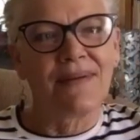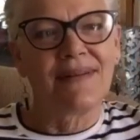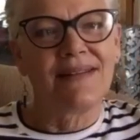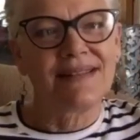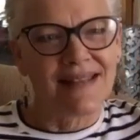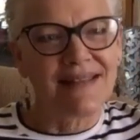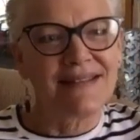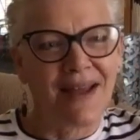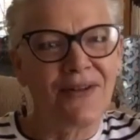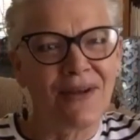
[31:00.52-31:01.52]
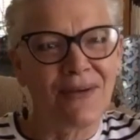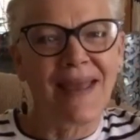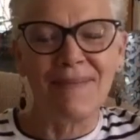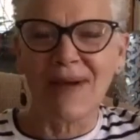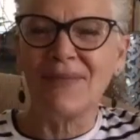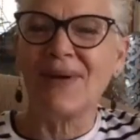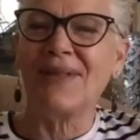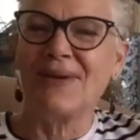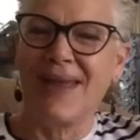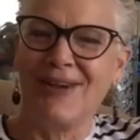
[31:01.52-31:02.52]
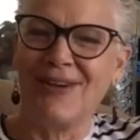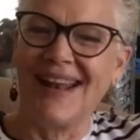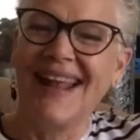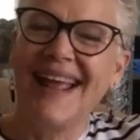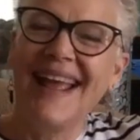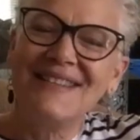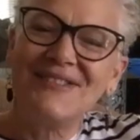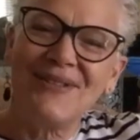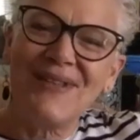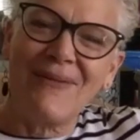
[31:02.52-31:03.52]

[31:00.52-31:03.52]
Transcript: Is that the title that we came up with? Okay, good. So that will